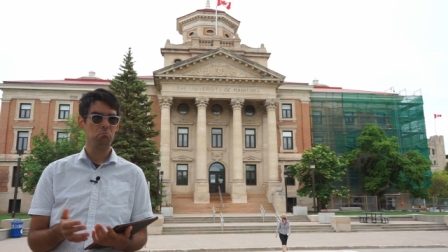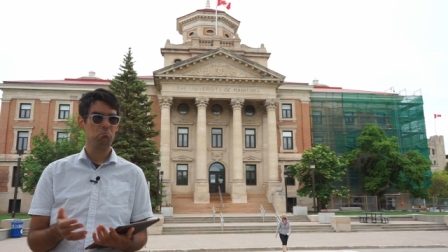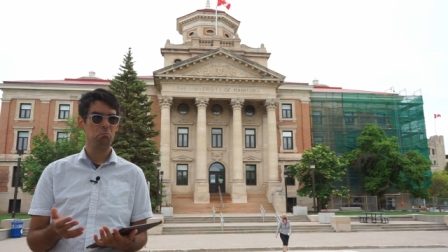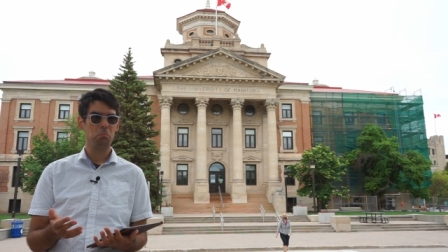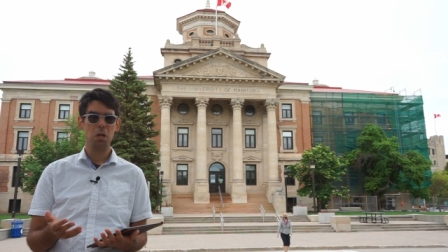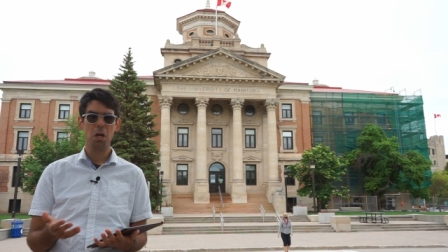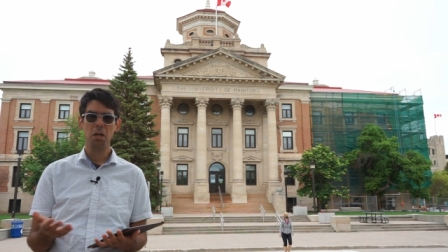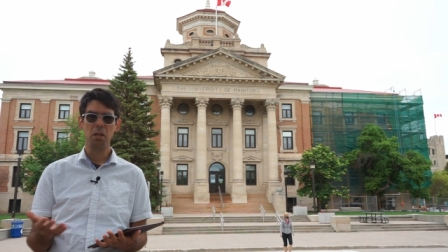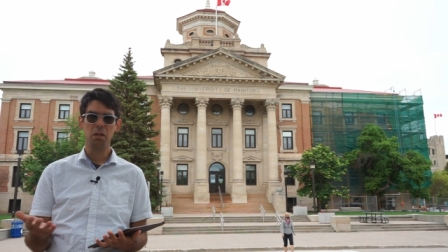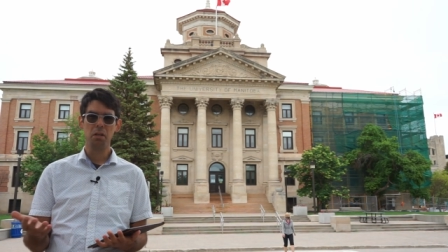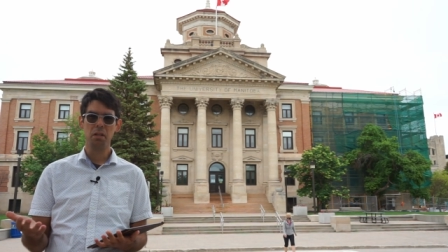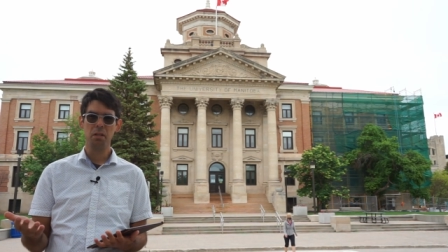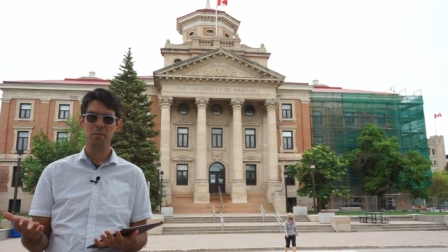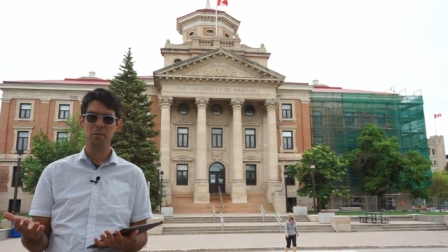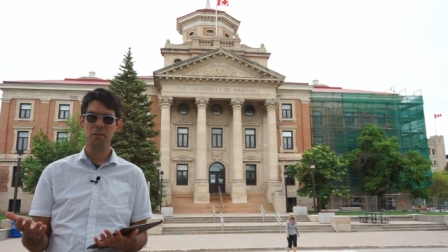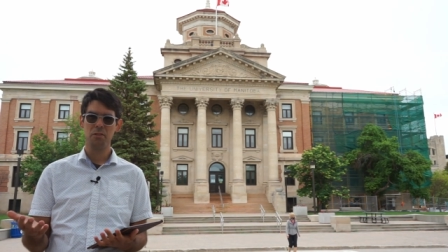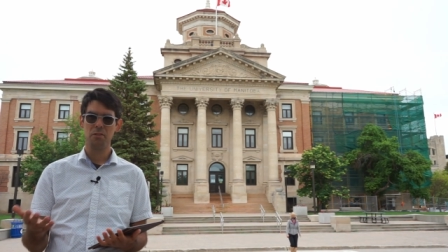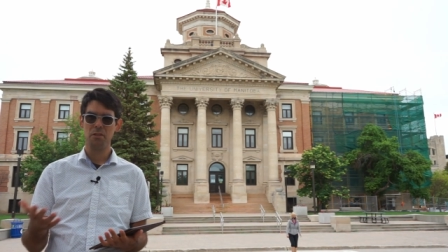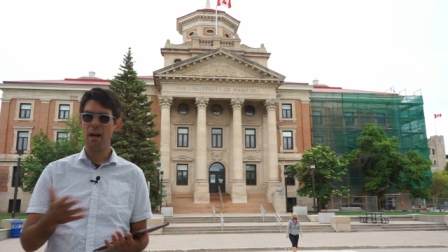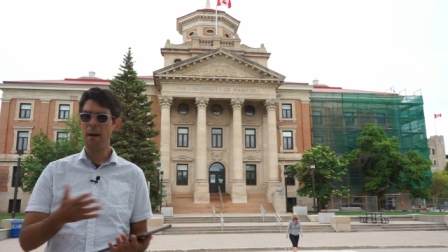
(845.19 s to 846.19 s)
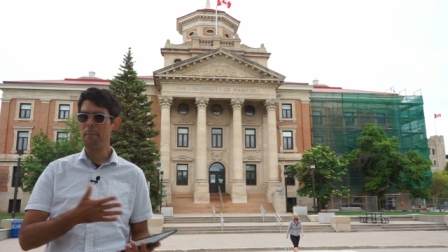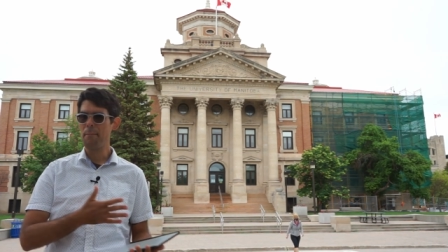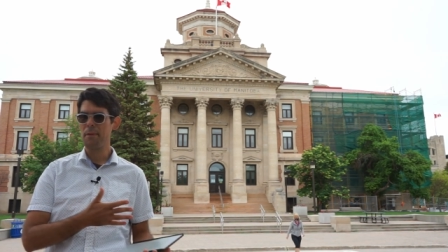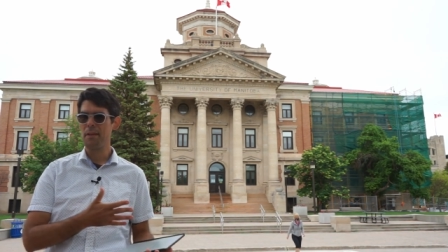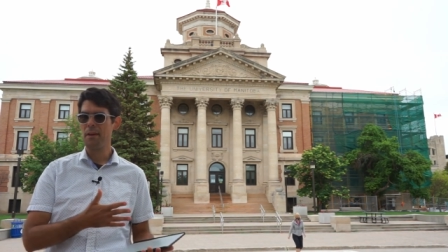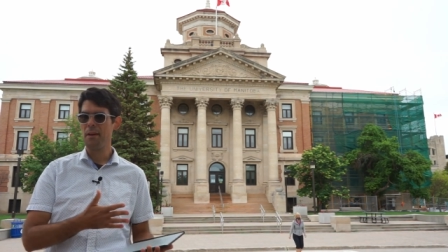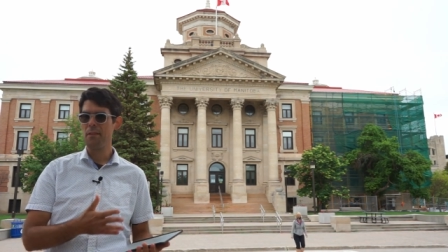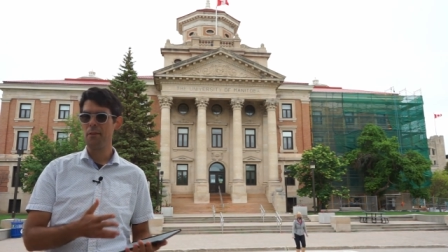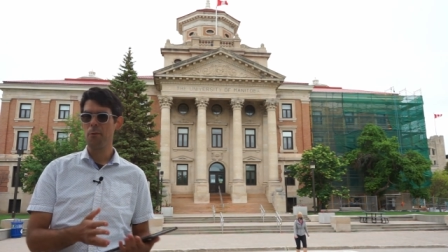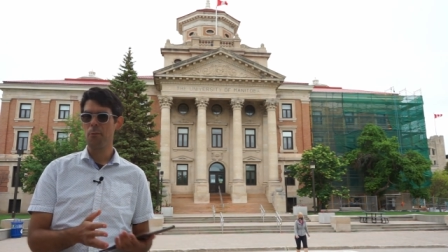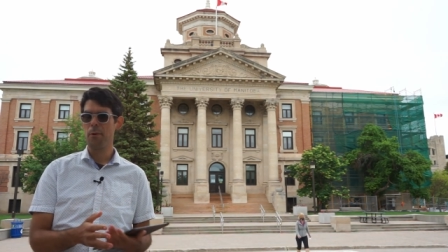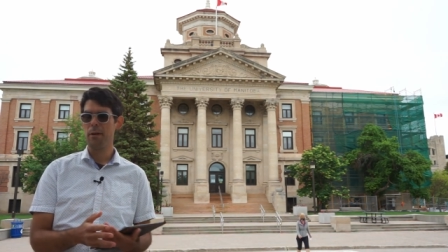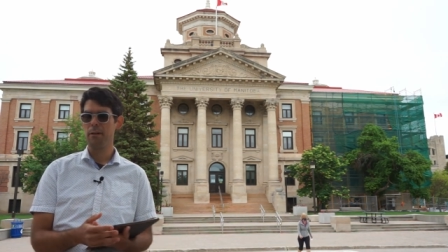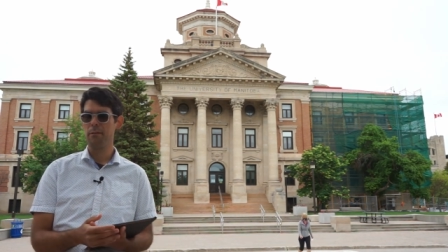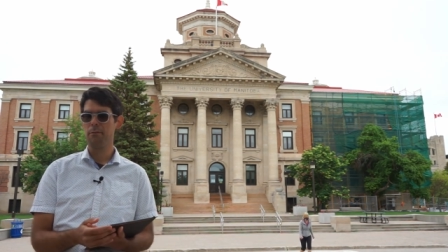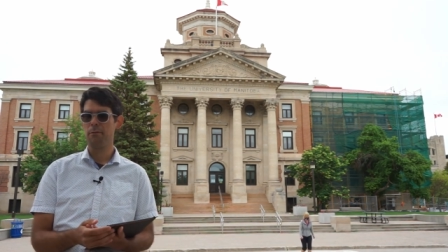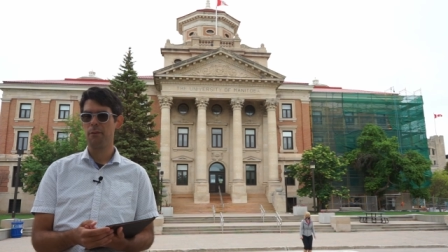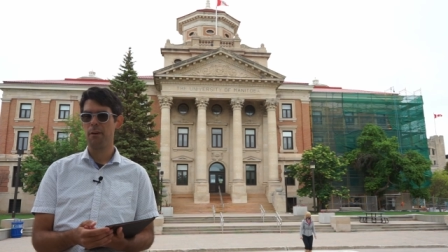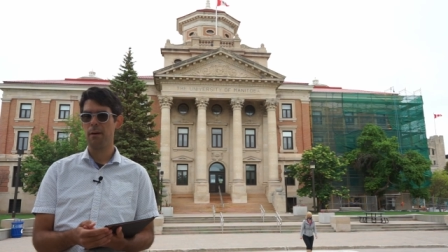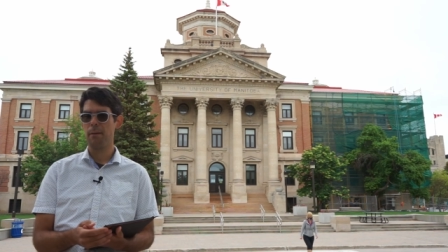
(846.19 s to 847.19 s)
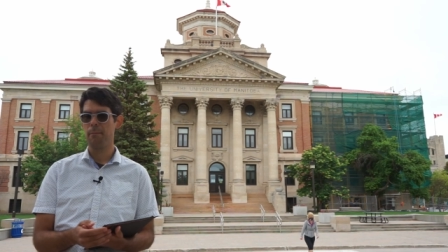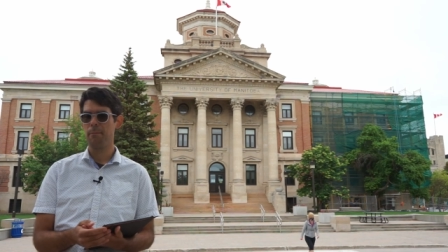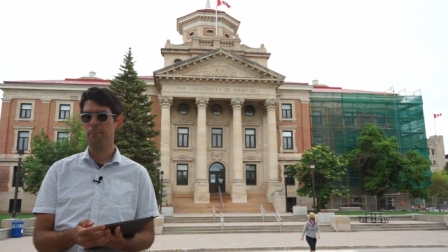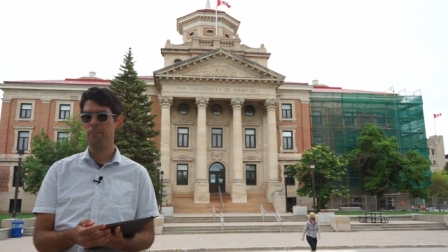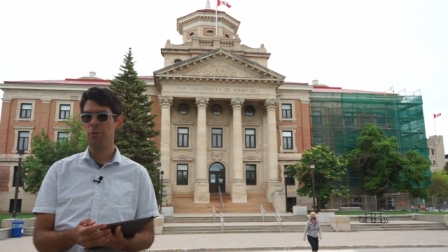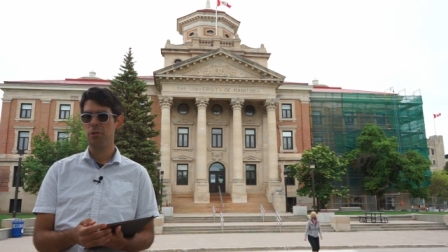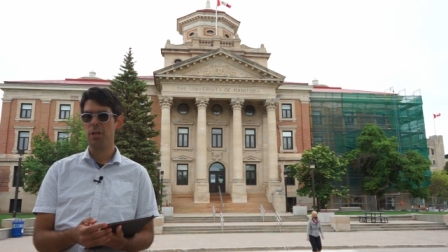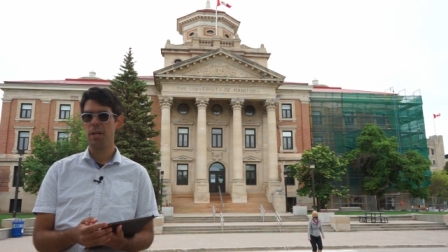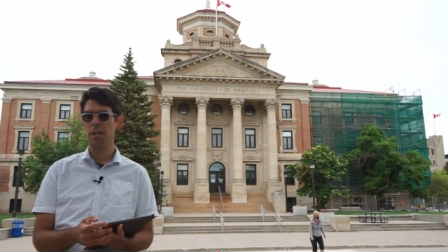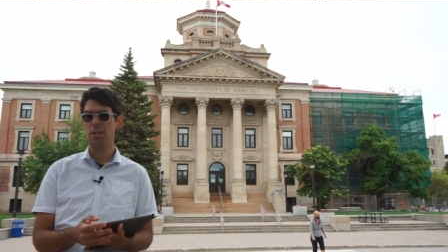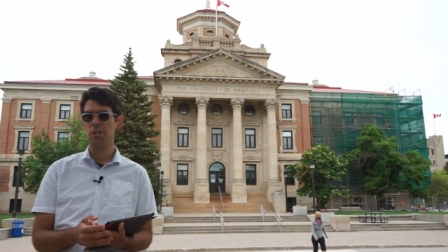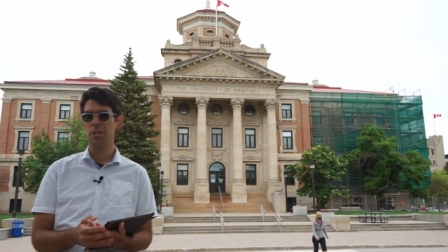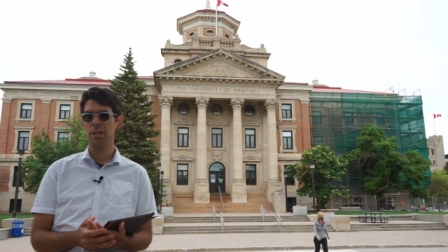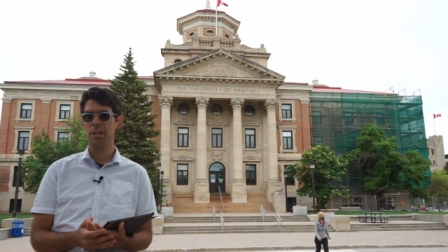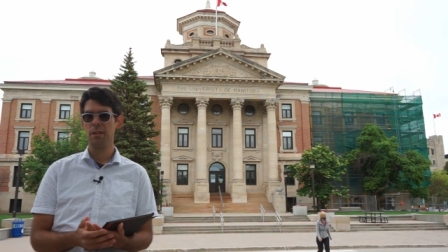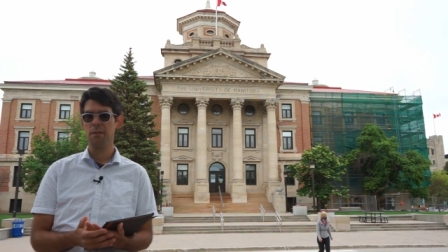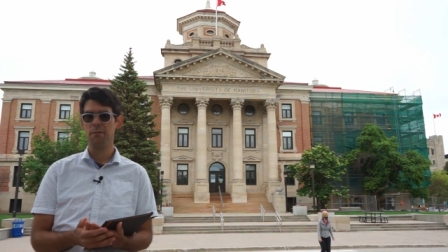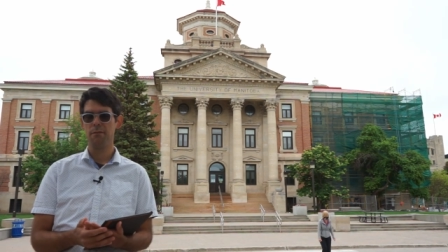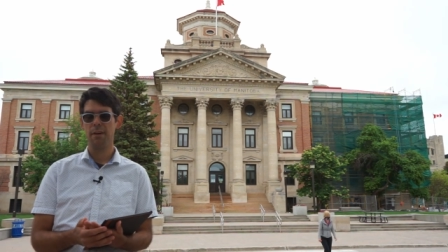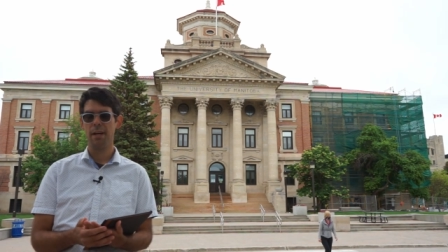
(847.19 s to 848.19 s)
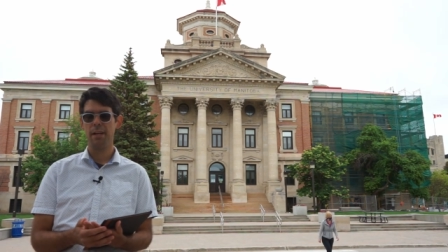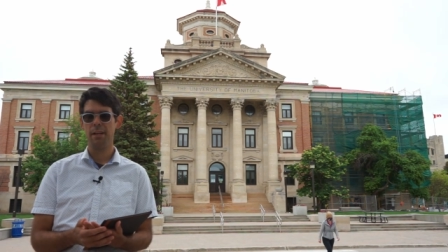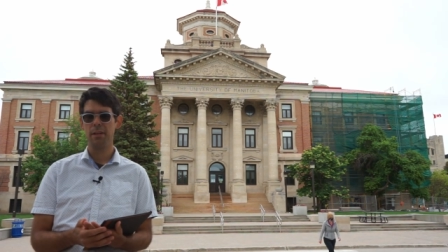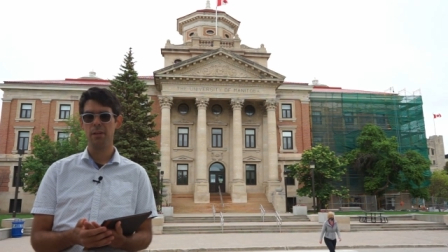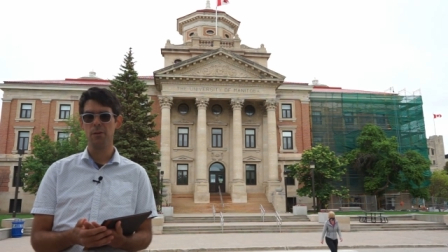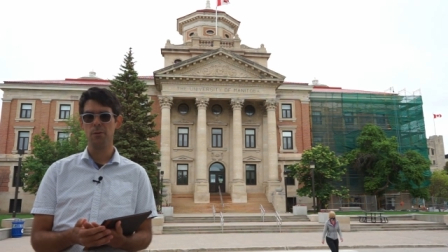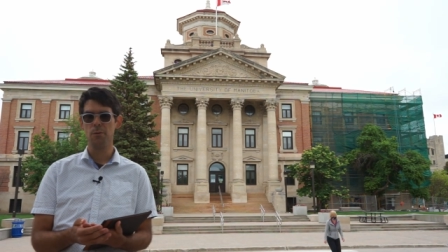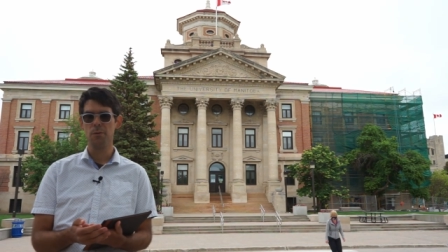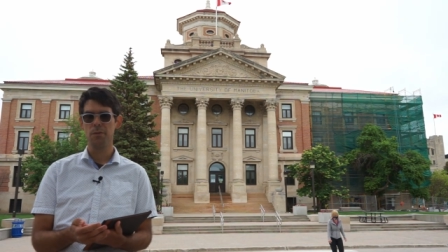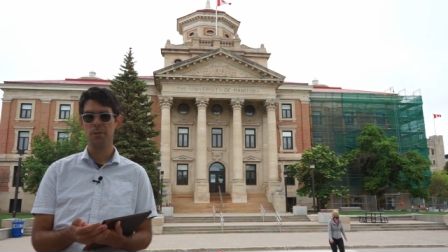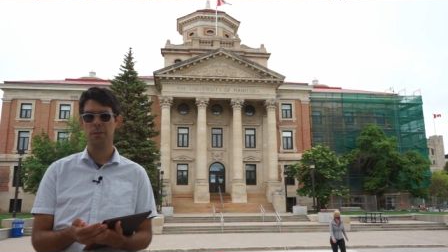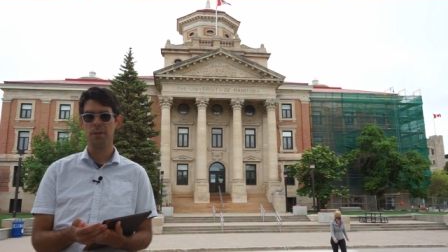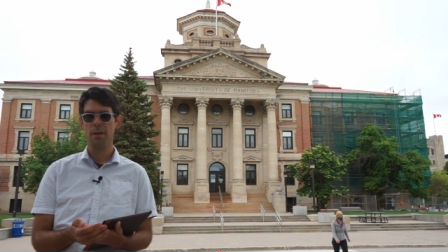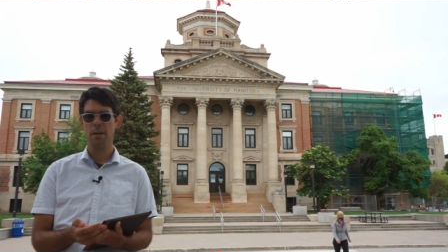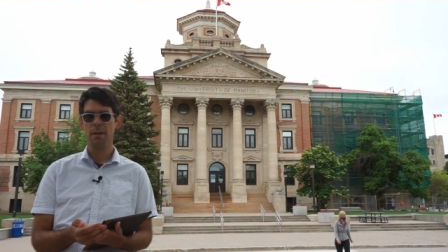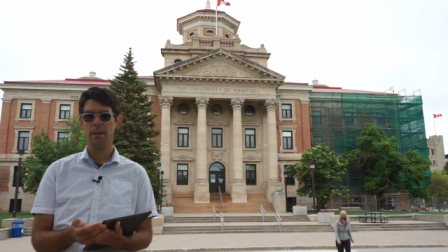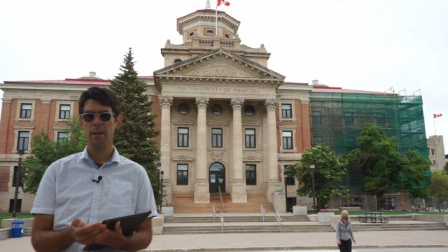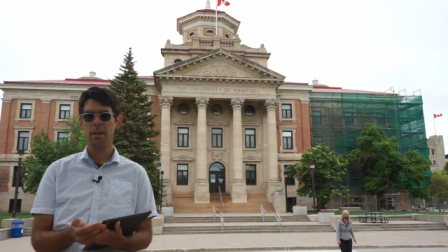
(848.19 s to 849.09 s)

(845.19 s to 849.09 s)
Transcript: not going to stop the other one from changing the values